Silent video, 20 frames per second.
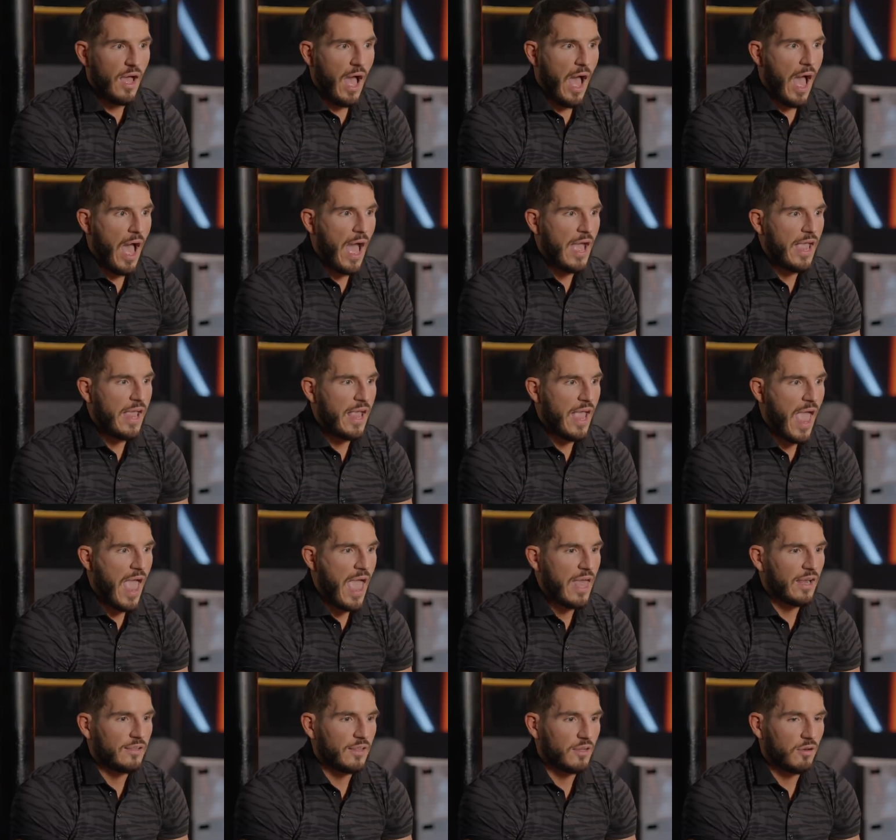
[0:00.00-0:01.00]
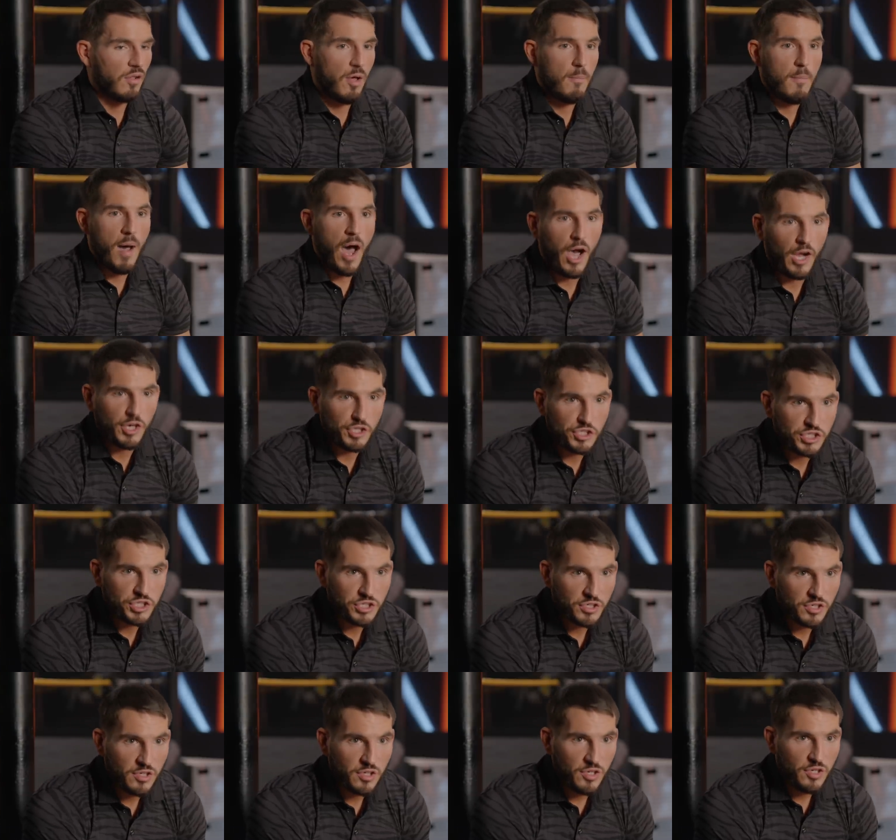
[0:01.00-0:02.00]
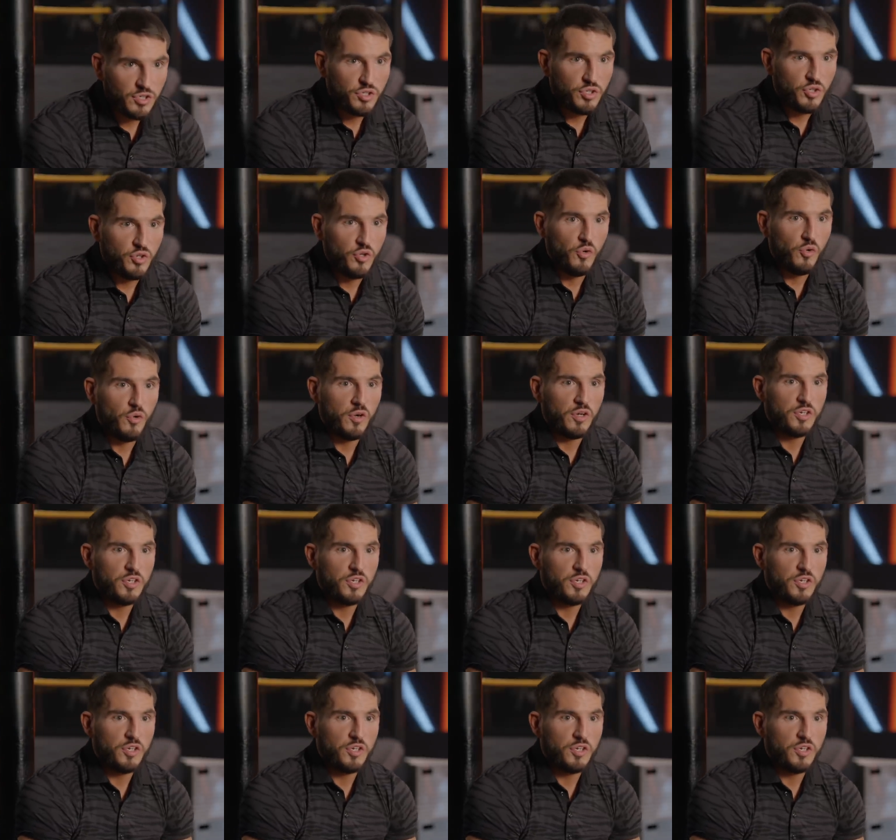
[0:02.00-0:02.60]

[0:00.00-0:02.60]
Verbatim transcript: I had a little homage to